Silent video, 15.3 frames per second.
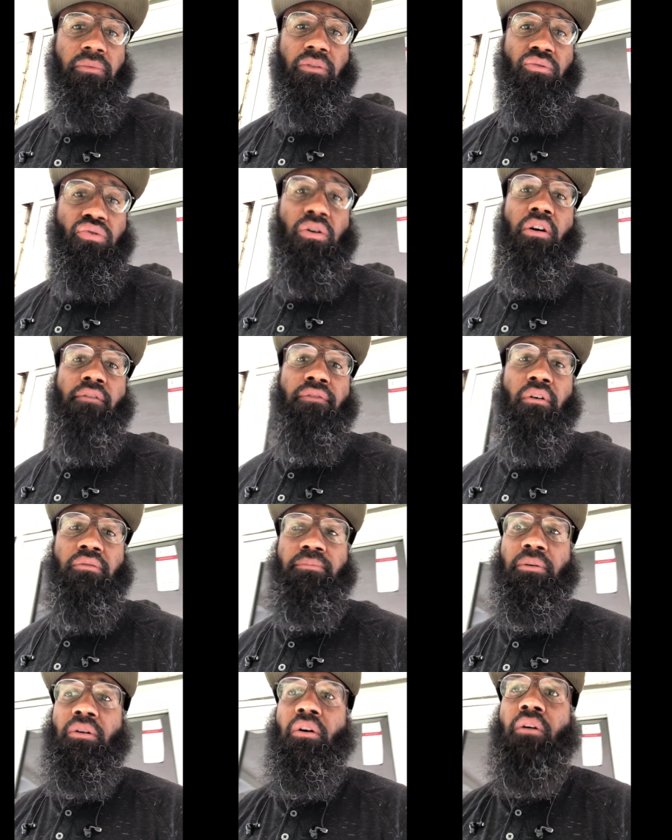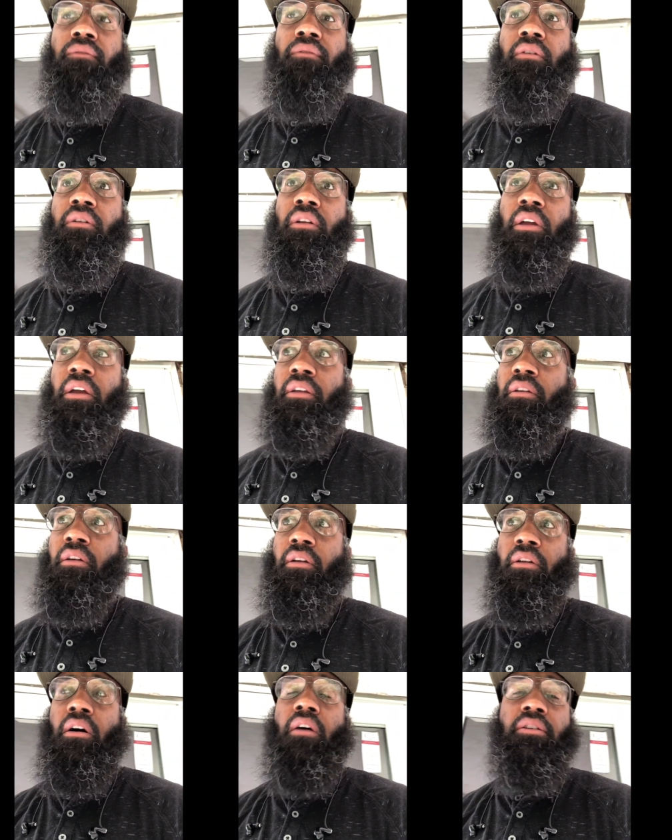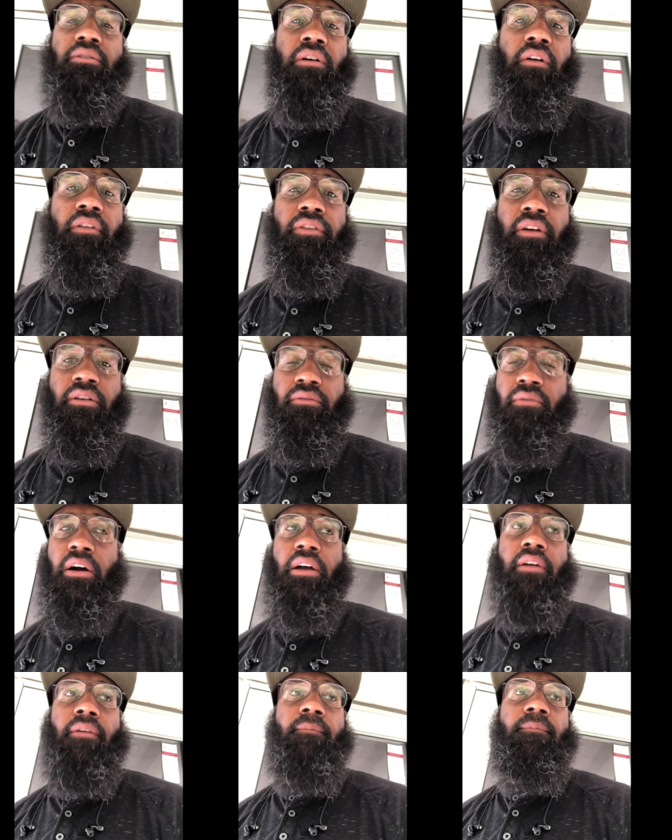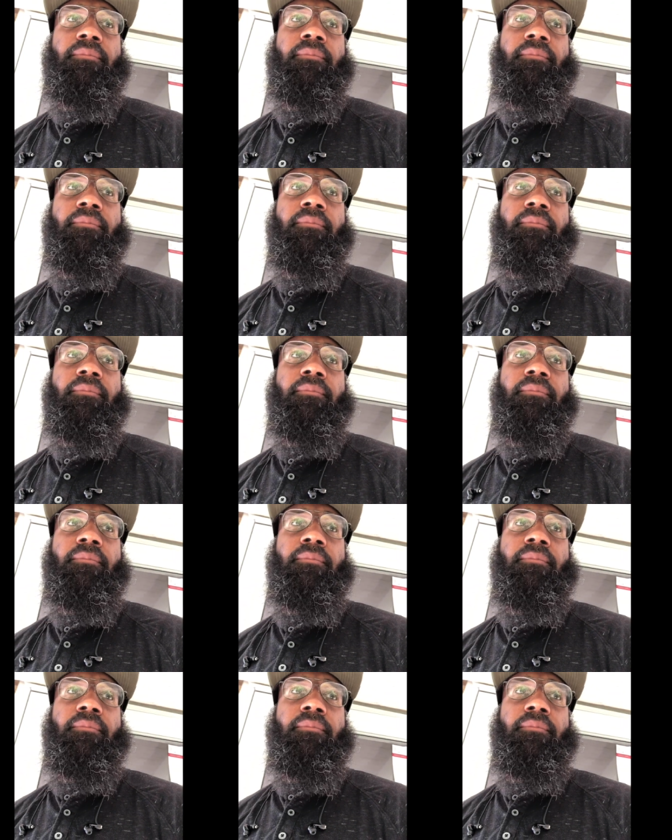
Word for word: drug folks be over and, and, and all these other things, right?